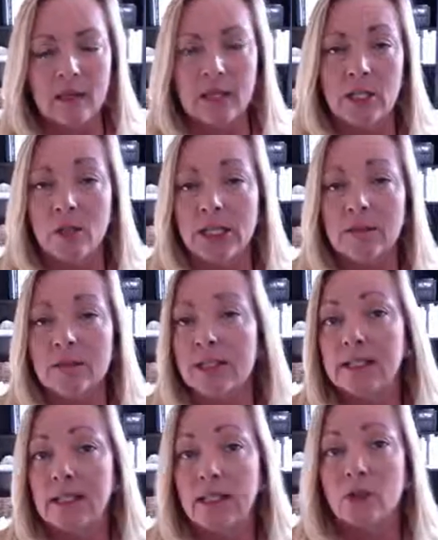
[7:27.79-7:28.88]
I mean, you can even
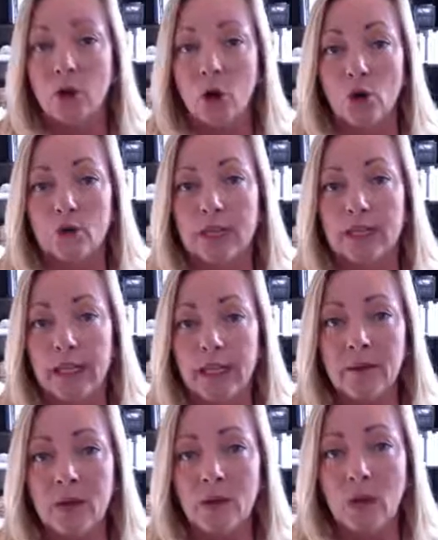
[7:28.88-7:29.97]
seed your own
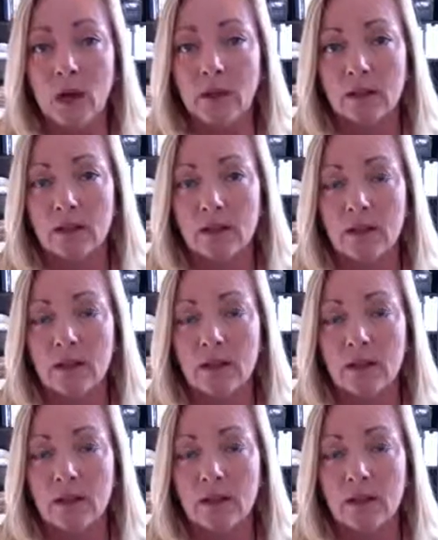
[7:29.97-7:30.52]
email box.